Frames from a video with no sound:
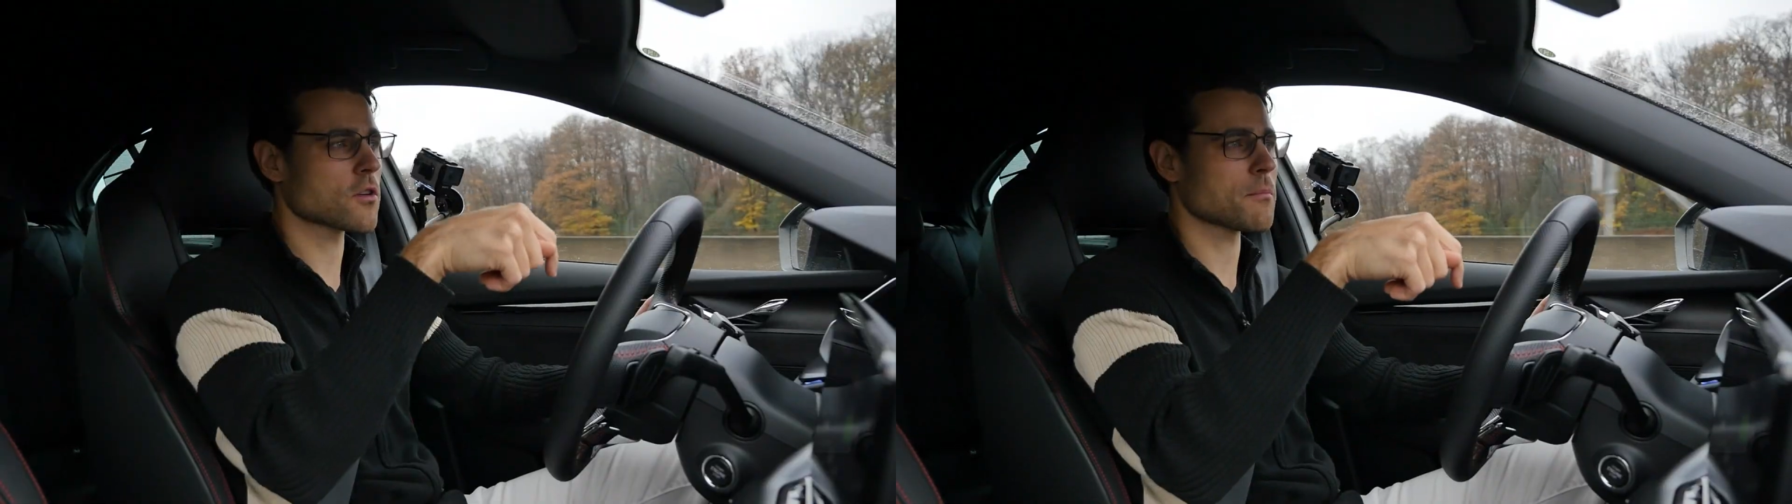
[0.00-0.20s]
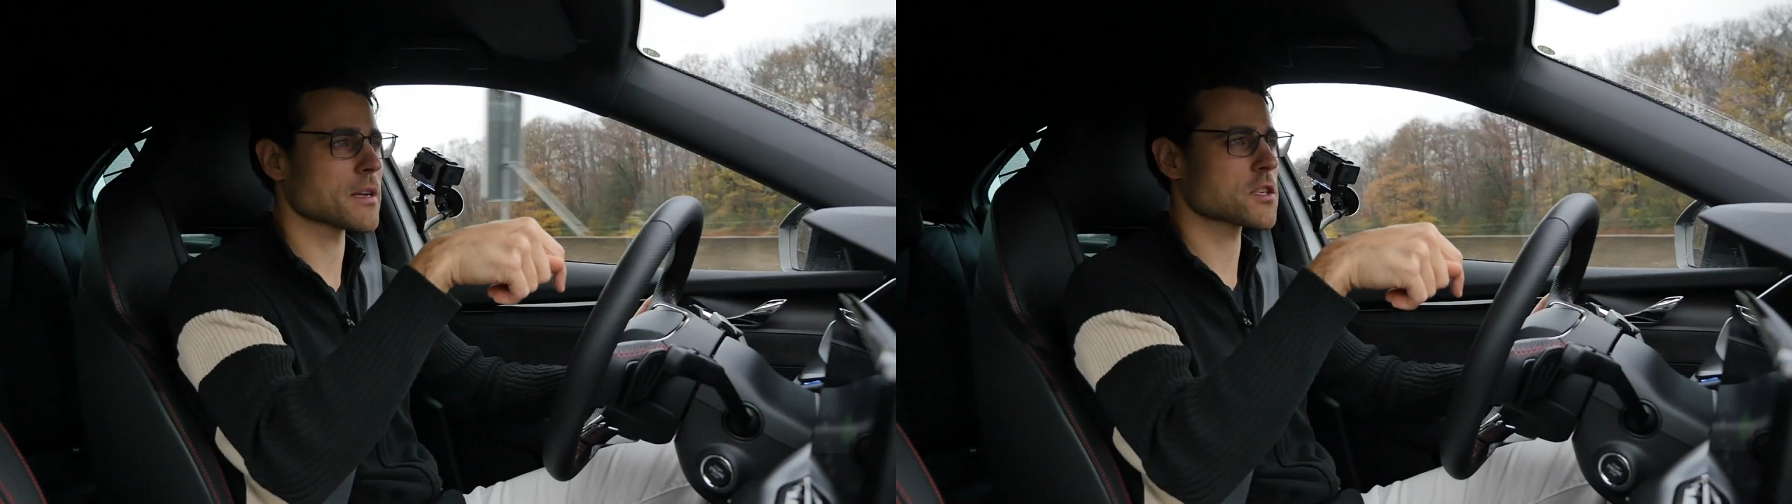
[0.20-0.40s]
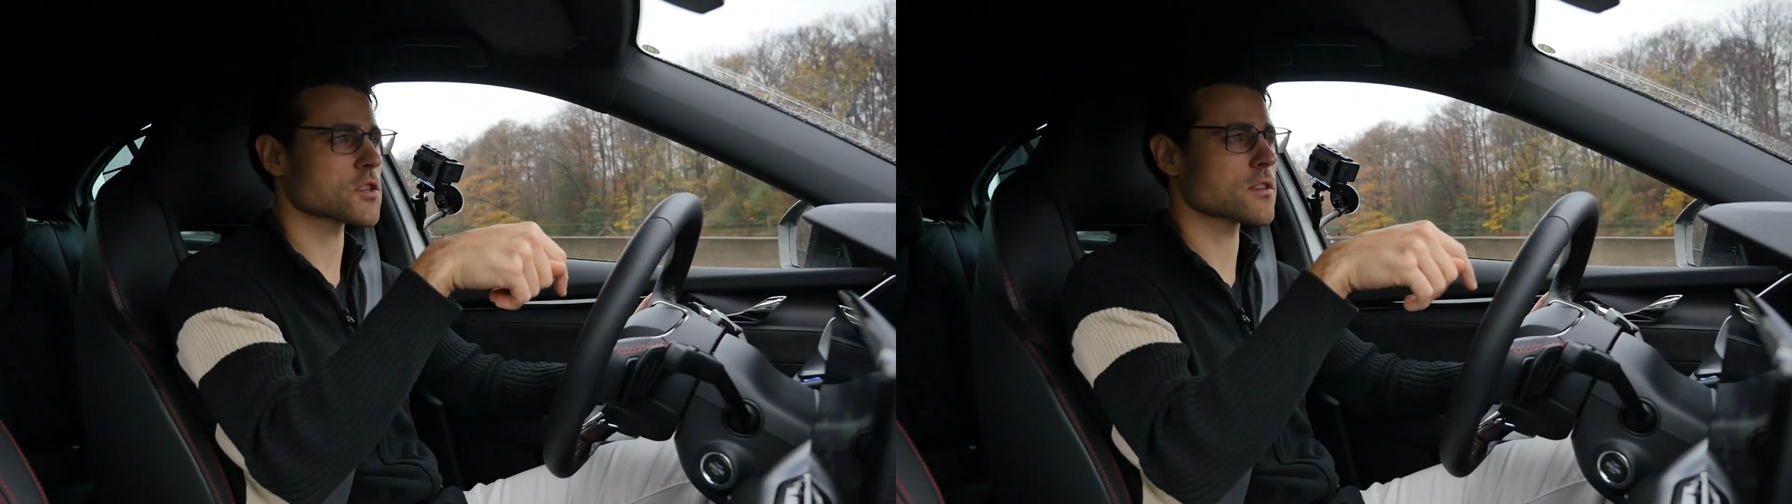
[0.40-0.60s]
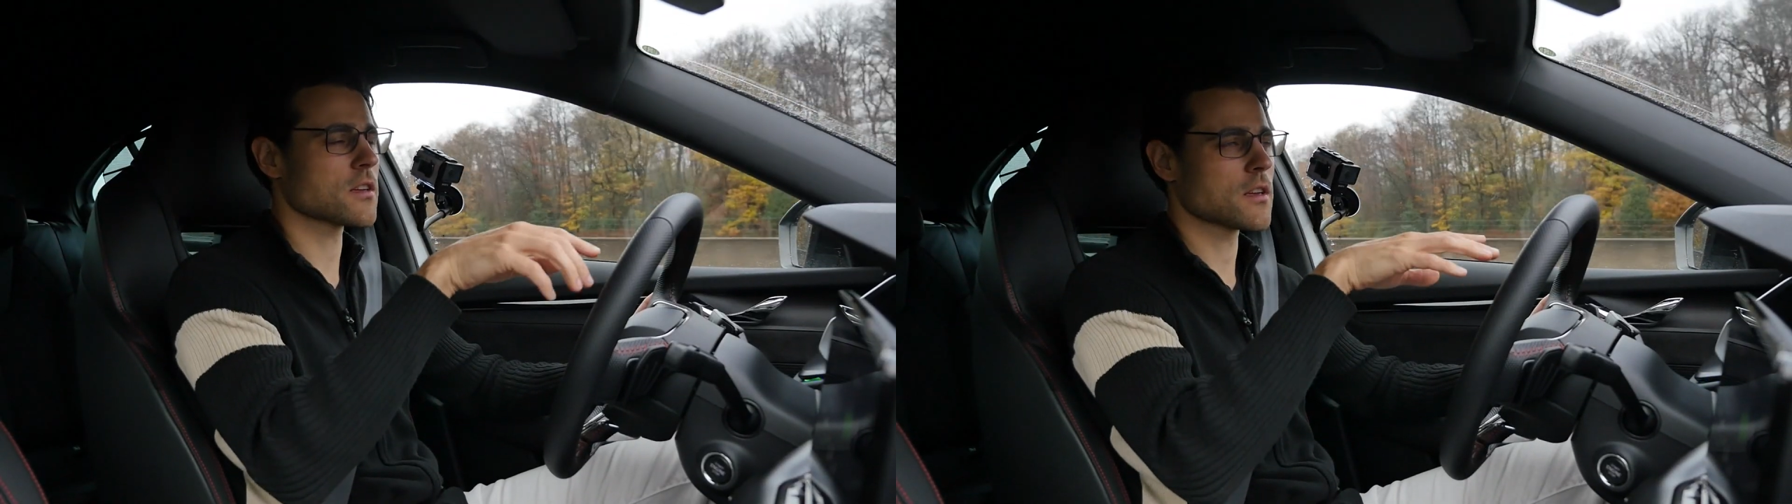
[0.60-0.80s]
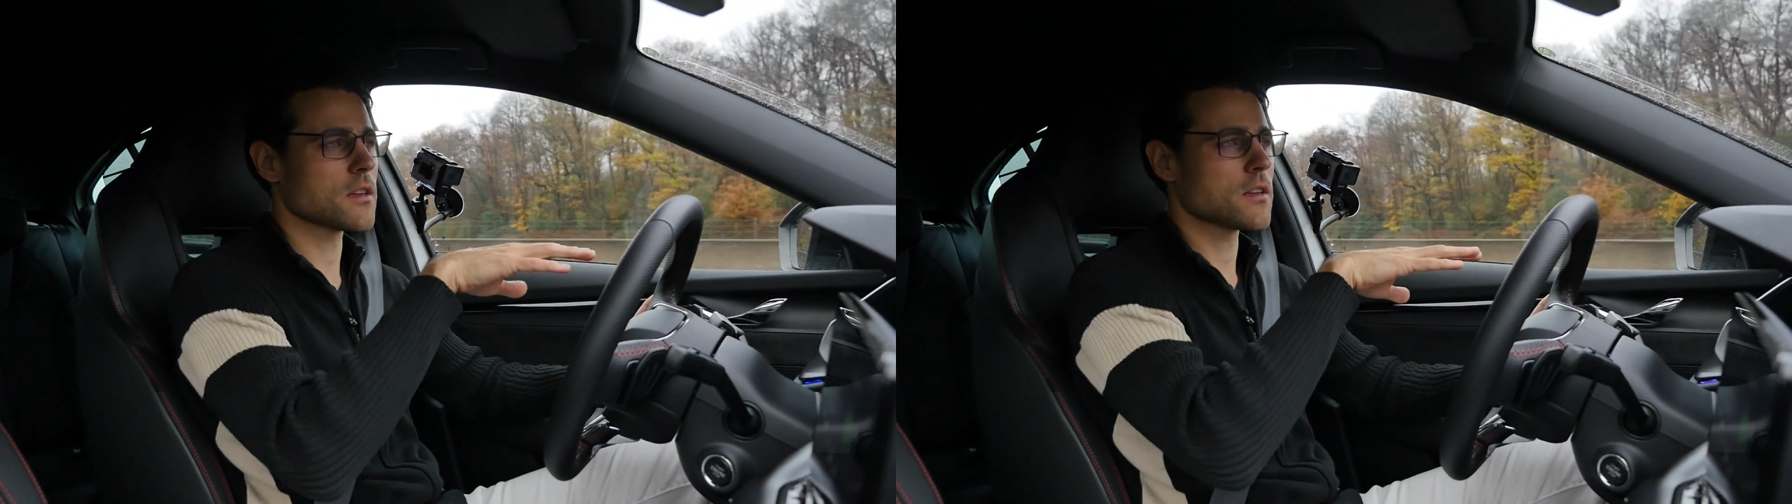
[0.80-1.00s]
combustion,
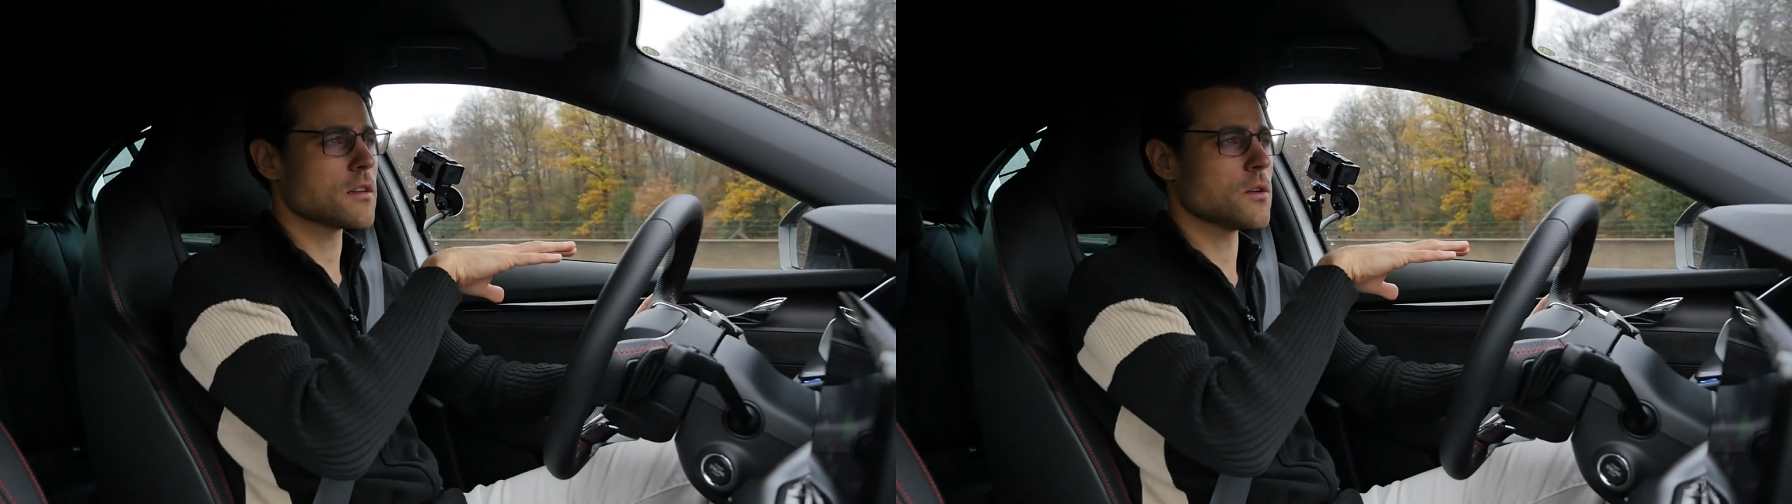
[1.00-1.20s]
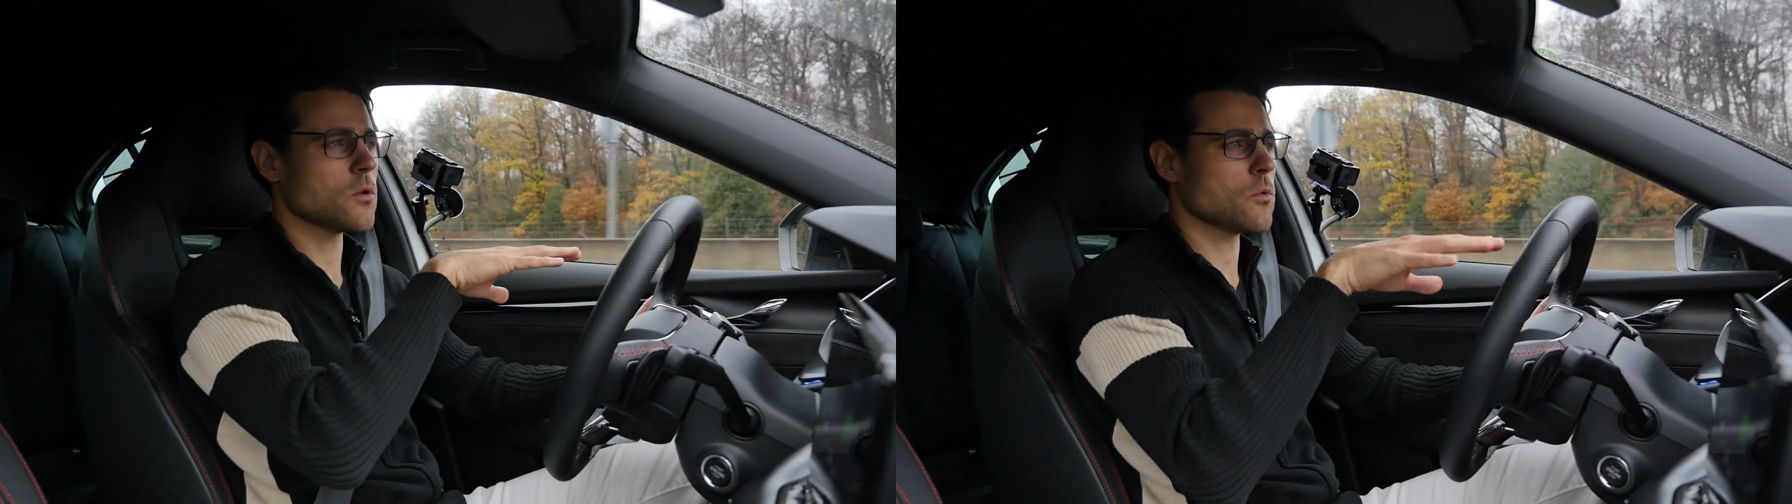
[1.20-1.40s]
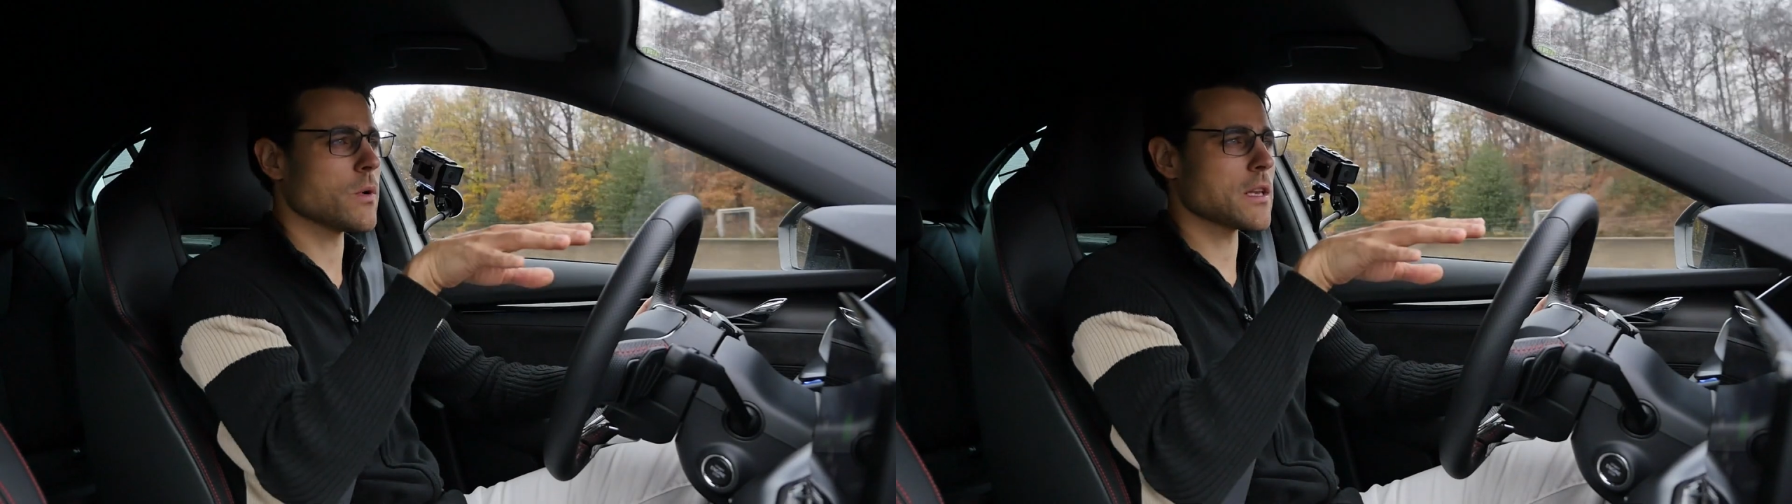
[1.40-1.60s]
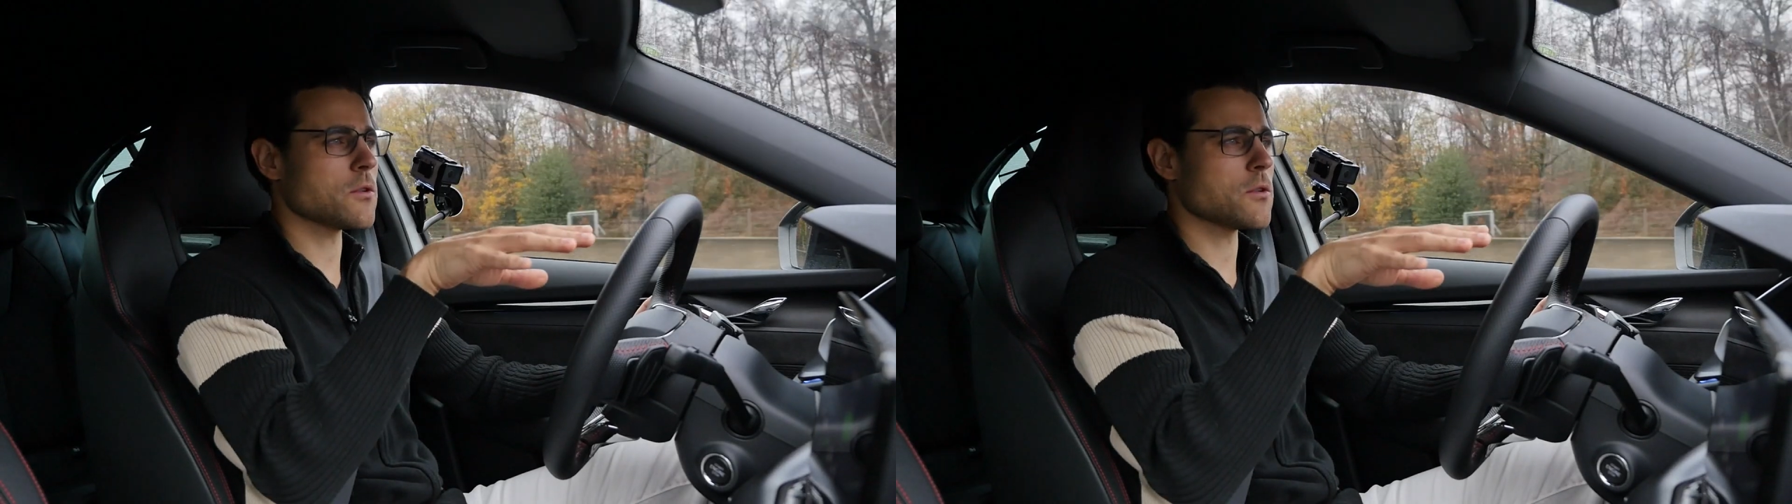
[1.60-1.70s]
when